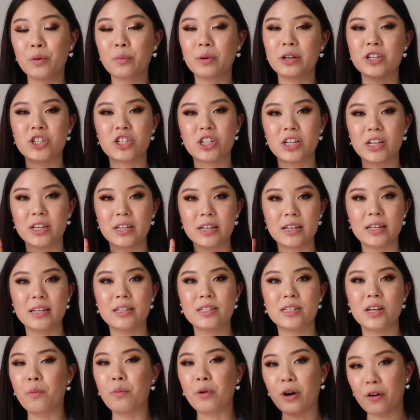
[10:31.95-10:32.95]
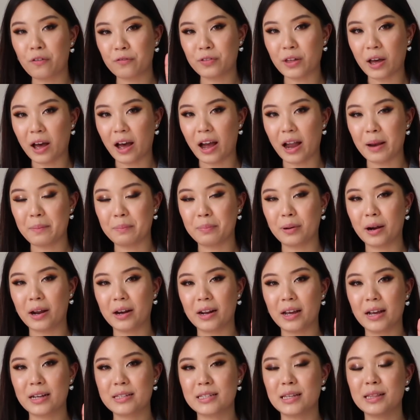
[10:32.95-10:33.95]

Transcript: which is worth the hype products.